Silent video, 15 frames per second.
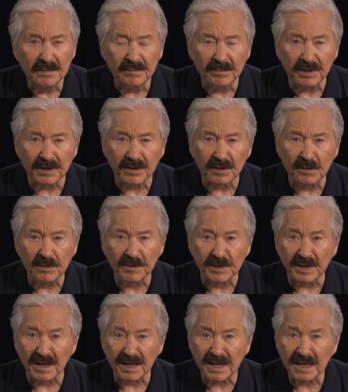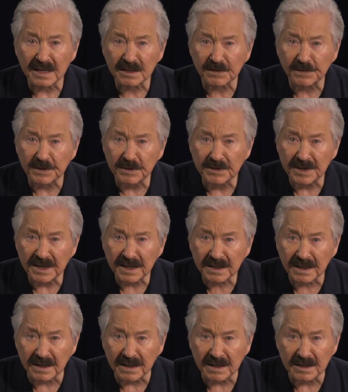But over the last few
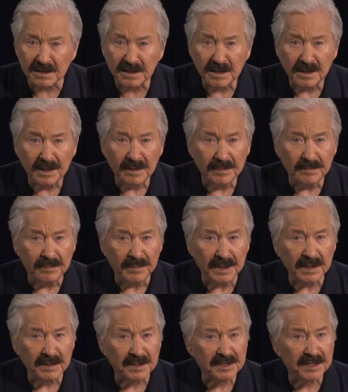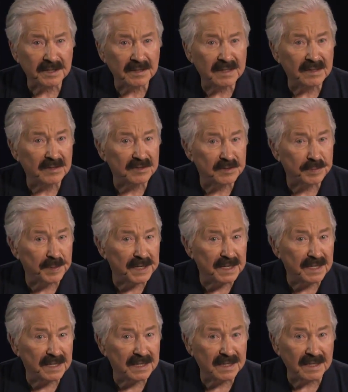decades, military
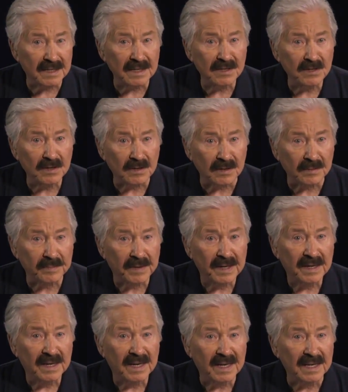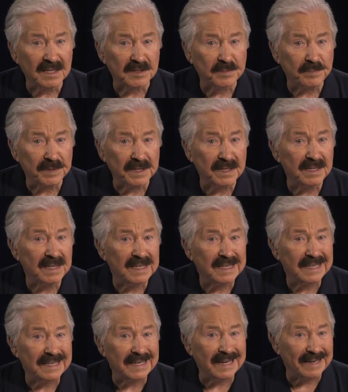spending in Europe has been
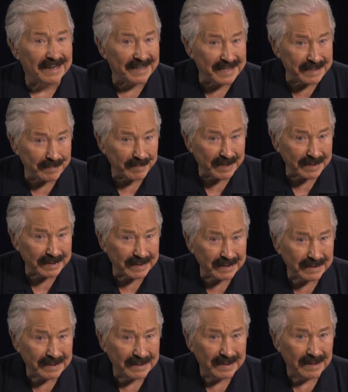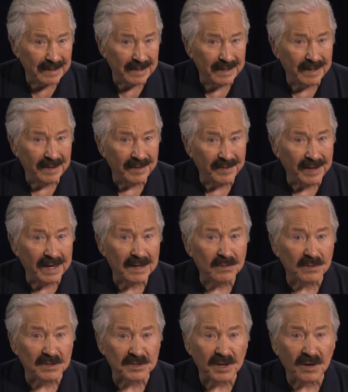anemic. That
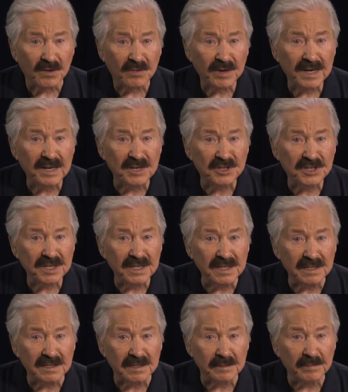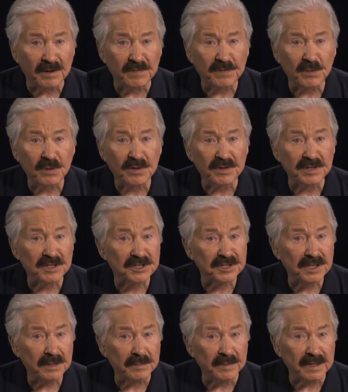was already changing before this
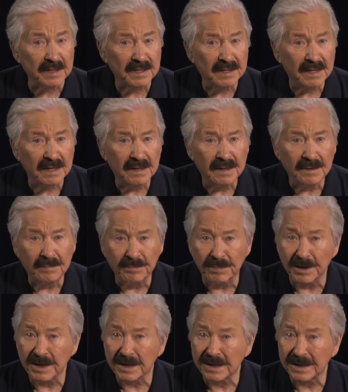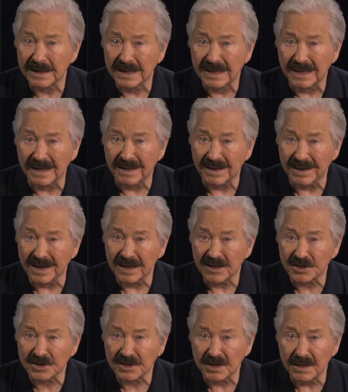summit, but it now
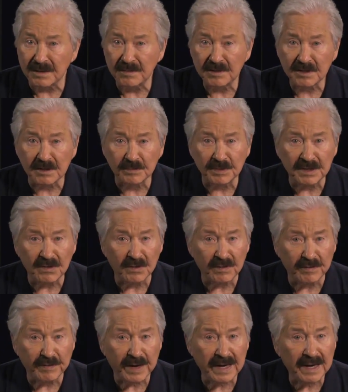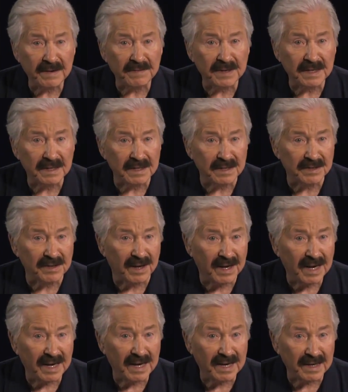seems to be revving into
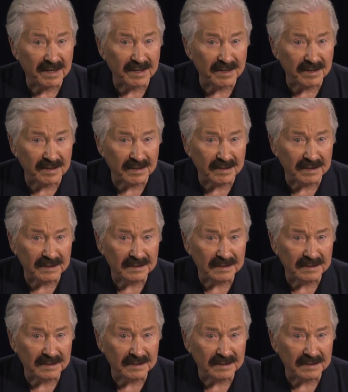high gear.